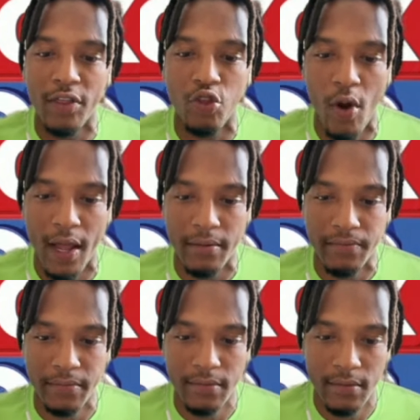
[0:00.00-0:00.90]
threat
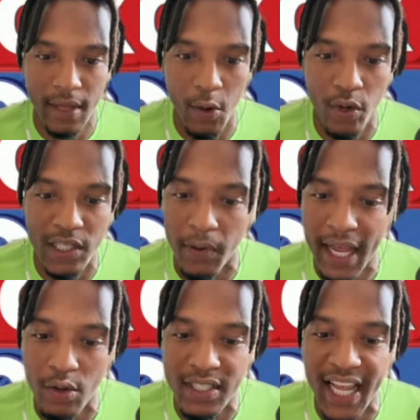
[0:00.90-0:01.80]
and was
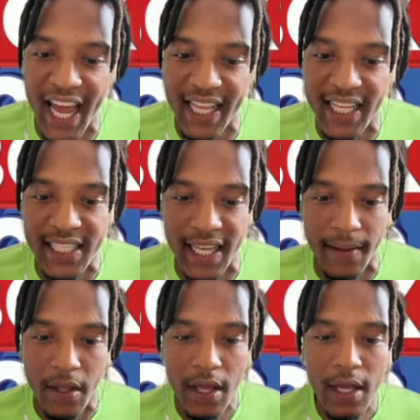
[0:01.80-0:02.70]
pronounced dead at the scene.